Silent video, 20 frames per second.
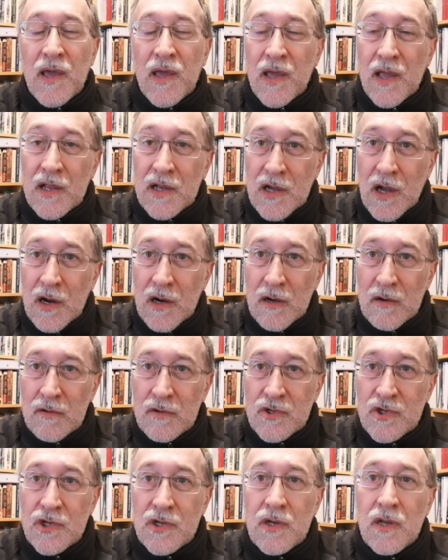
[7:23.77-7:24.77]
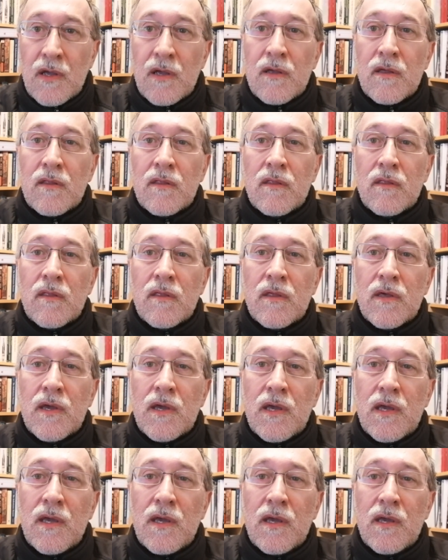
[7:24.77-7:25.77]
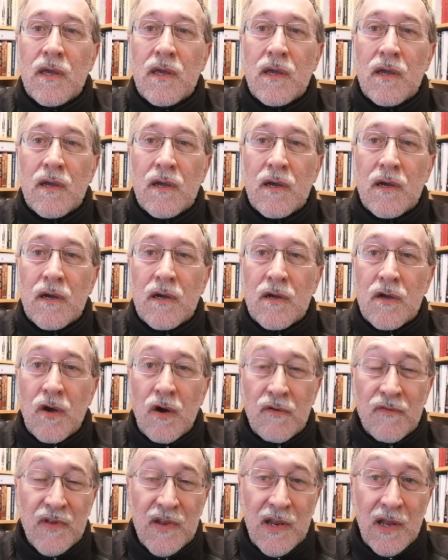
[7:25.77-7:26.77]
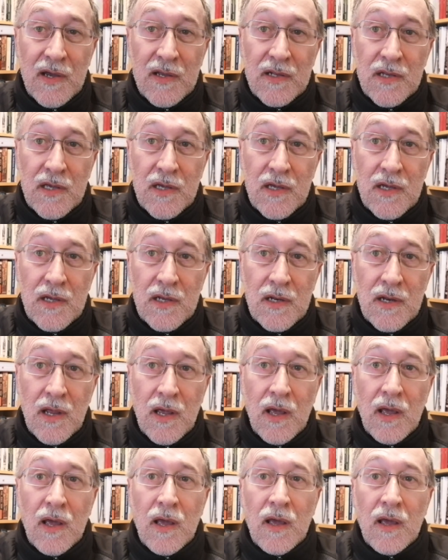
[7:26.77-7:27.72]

In conclusion, the COVID-19